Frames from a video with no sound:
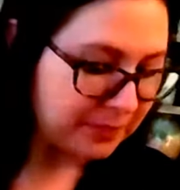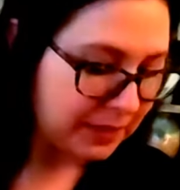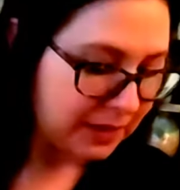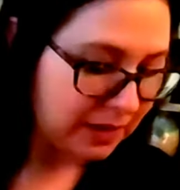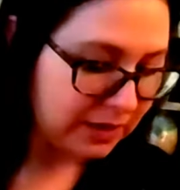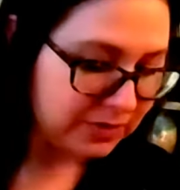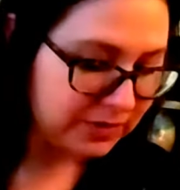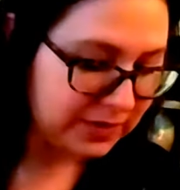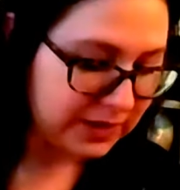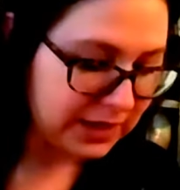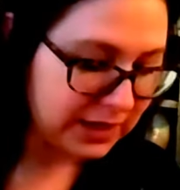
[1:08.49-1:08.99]

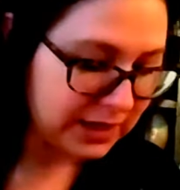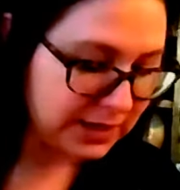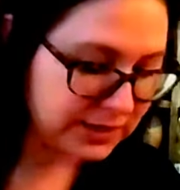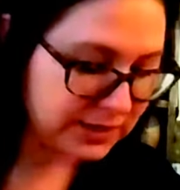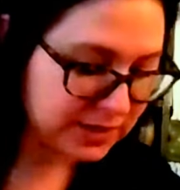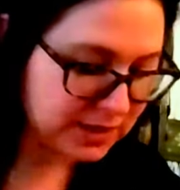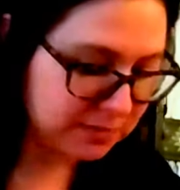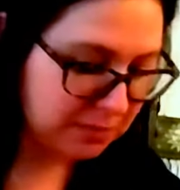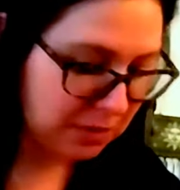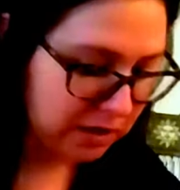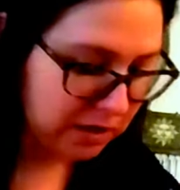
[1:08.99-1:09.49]
The
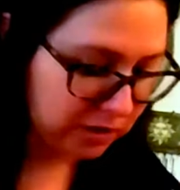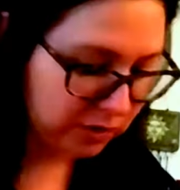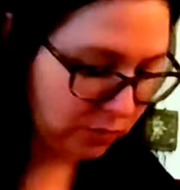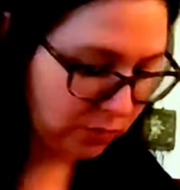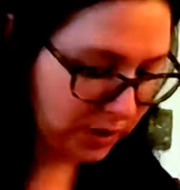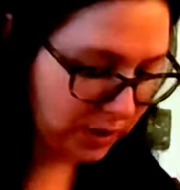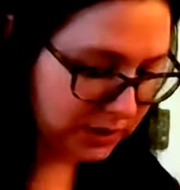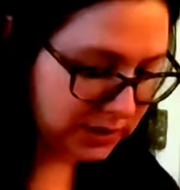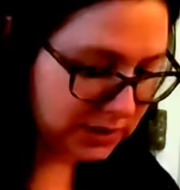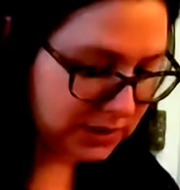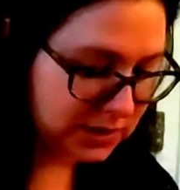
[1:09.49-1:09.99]
smaller
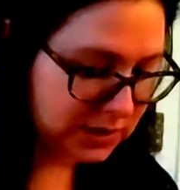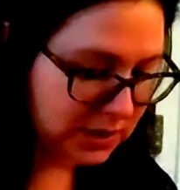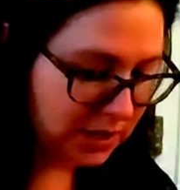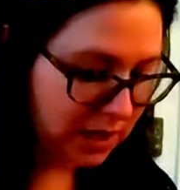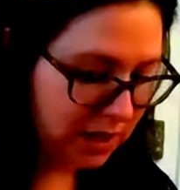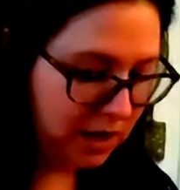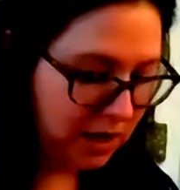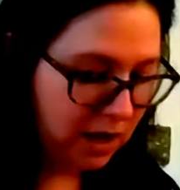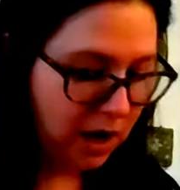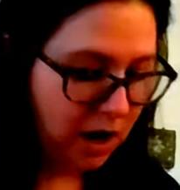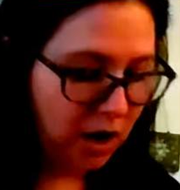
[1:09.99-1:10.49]
ones
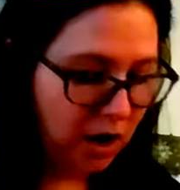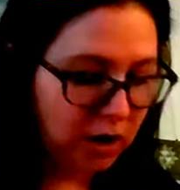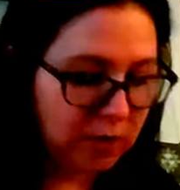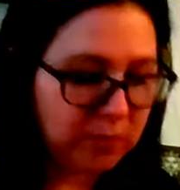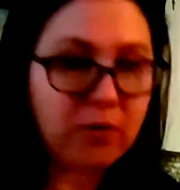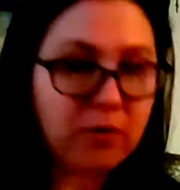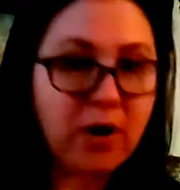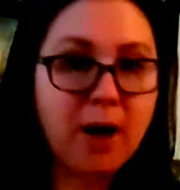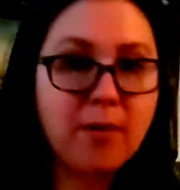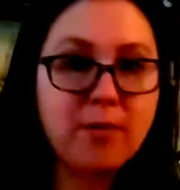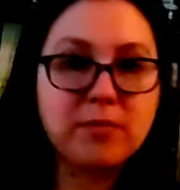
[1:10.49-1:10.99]
are
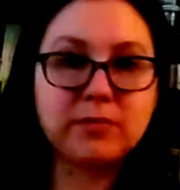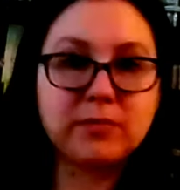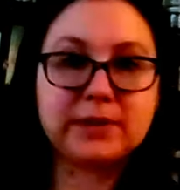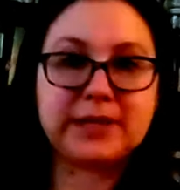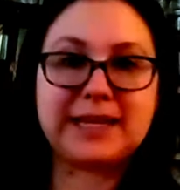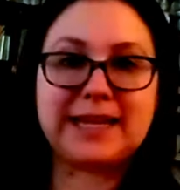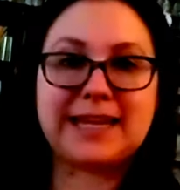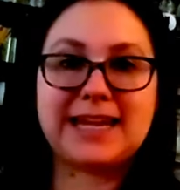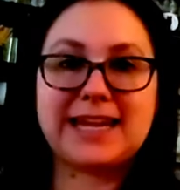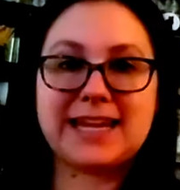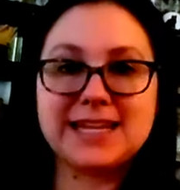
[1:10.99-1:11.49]

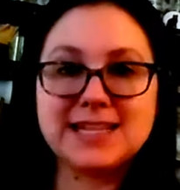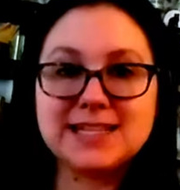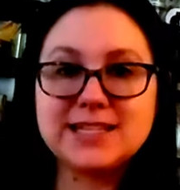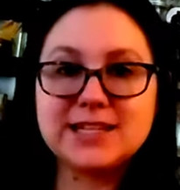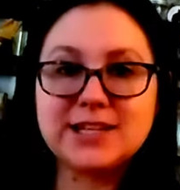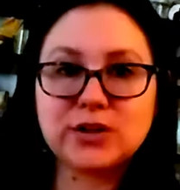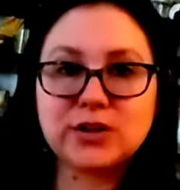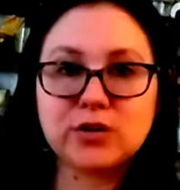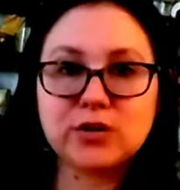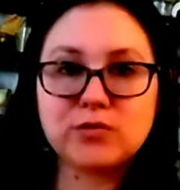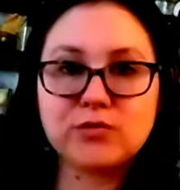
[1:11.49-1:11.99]
probably
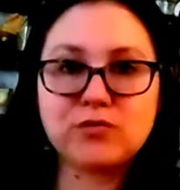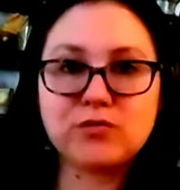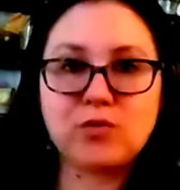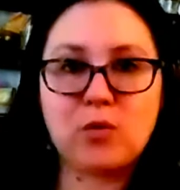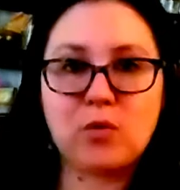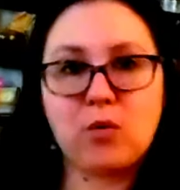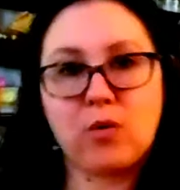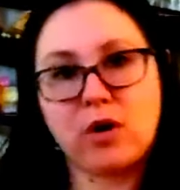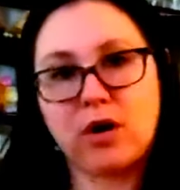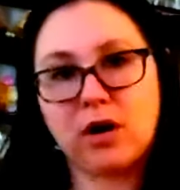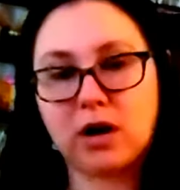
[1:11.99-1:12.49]
easier
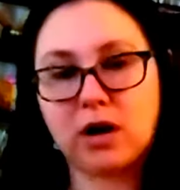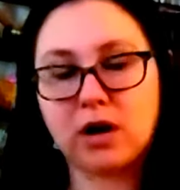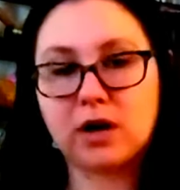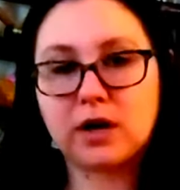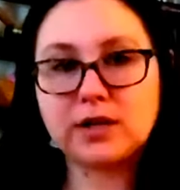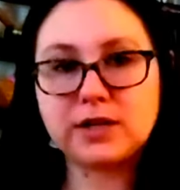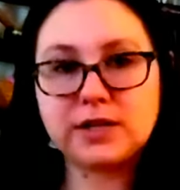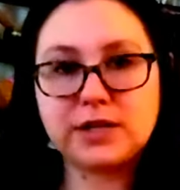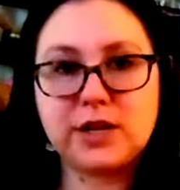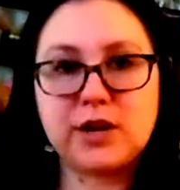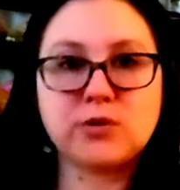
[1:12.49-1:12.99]
for,
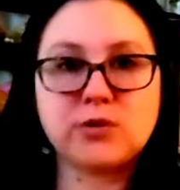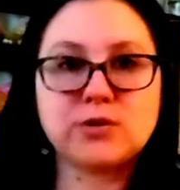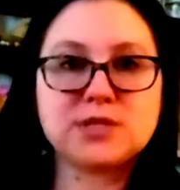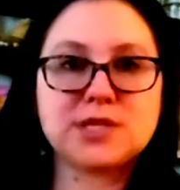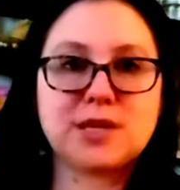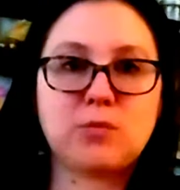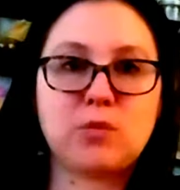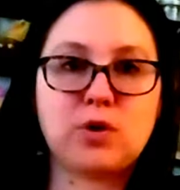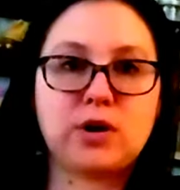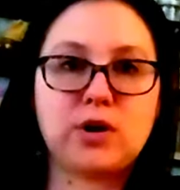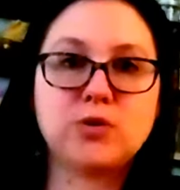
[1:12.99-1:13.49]

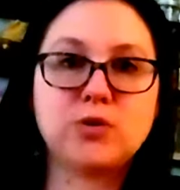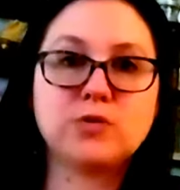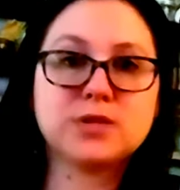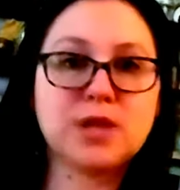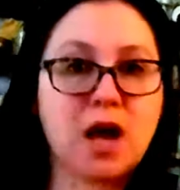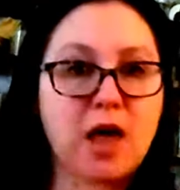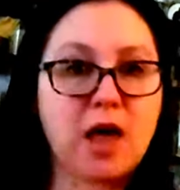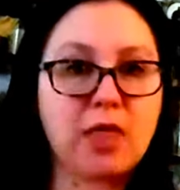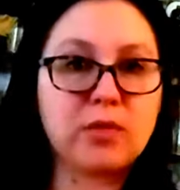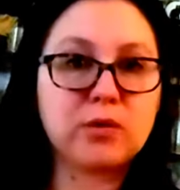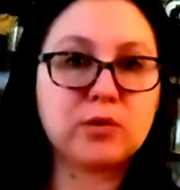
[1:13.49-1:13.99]
someone who's
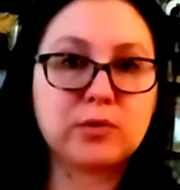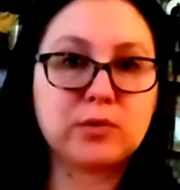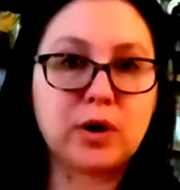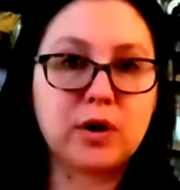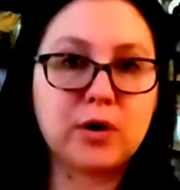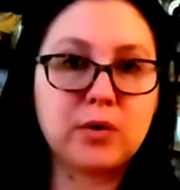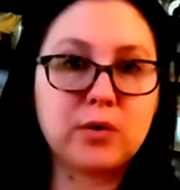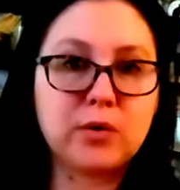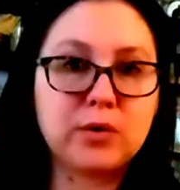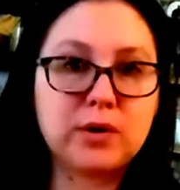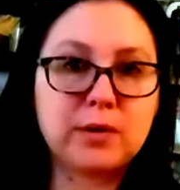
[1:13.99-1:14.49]
on the
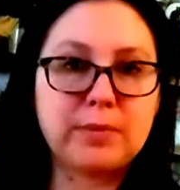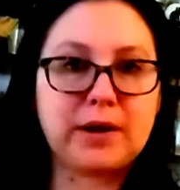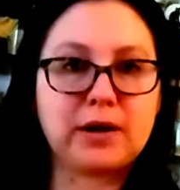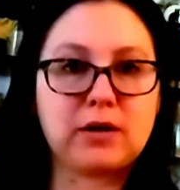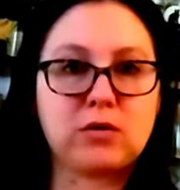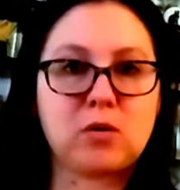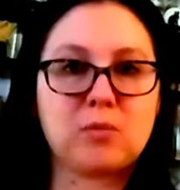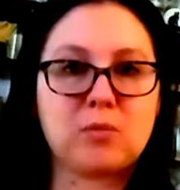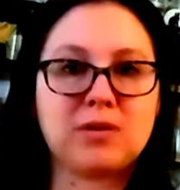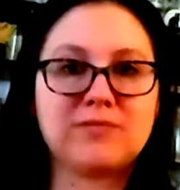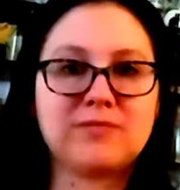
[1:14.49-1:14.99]
road. A
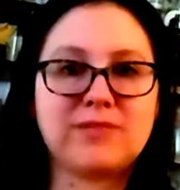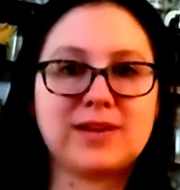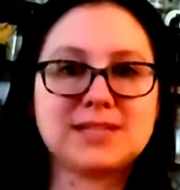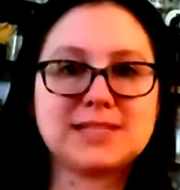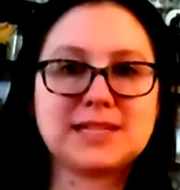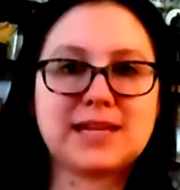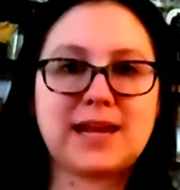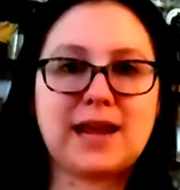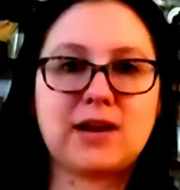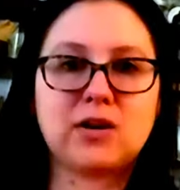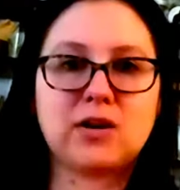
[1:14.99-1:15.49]
paranormal
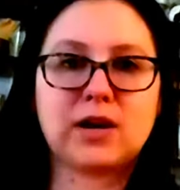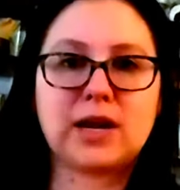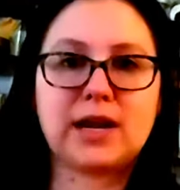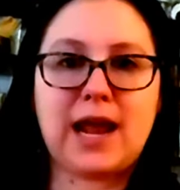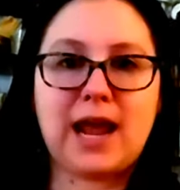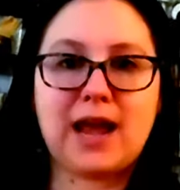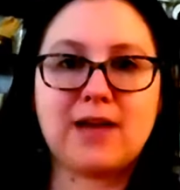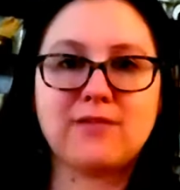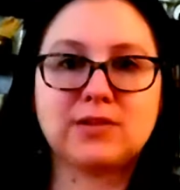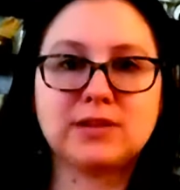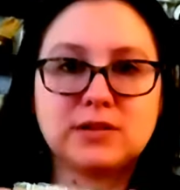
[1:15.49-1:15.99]
investigator can
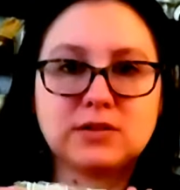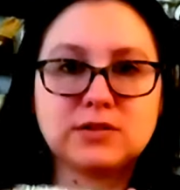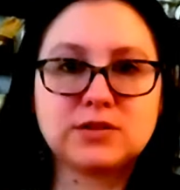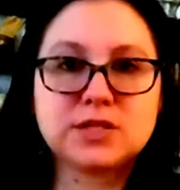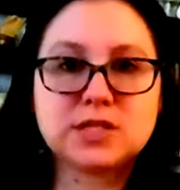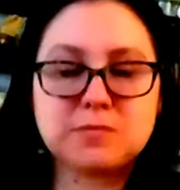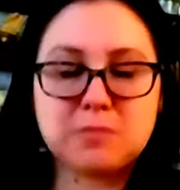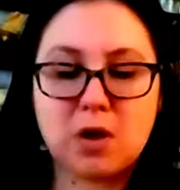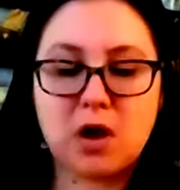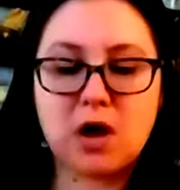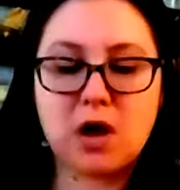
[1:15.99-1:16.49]
have a little
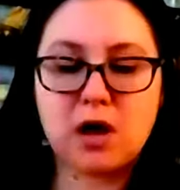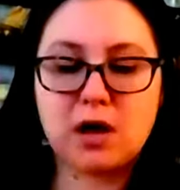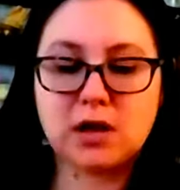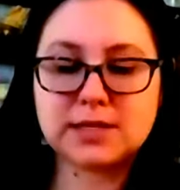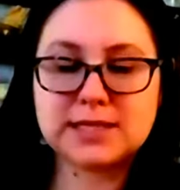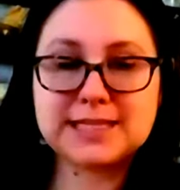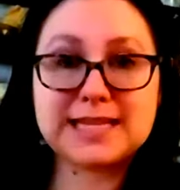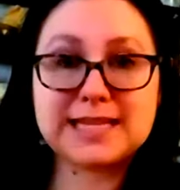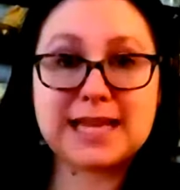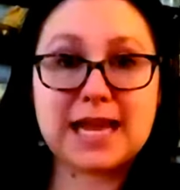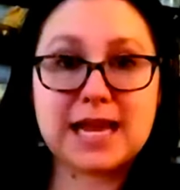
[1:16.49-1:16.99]
small
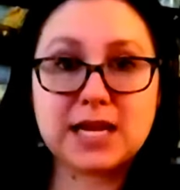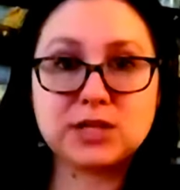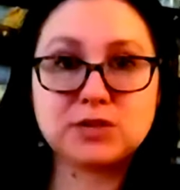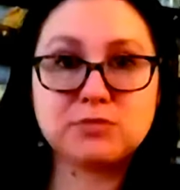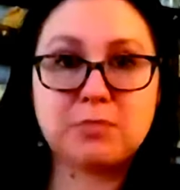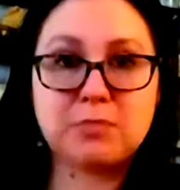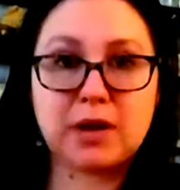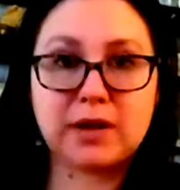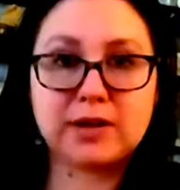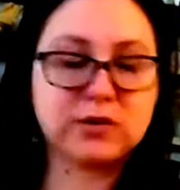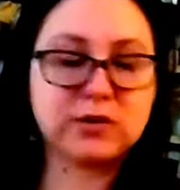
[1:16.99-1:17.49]
sage
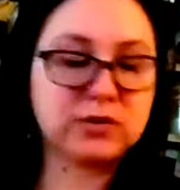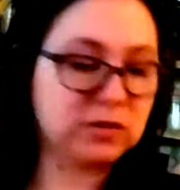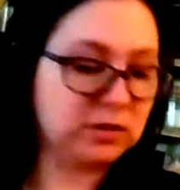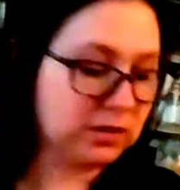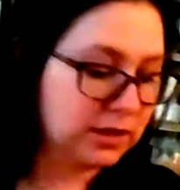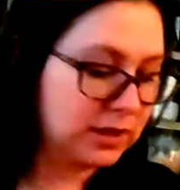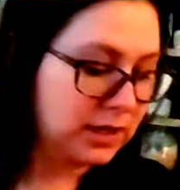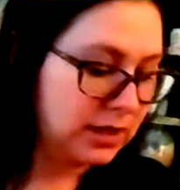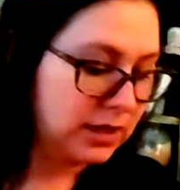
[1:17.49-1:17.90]
bundle.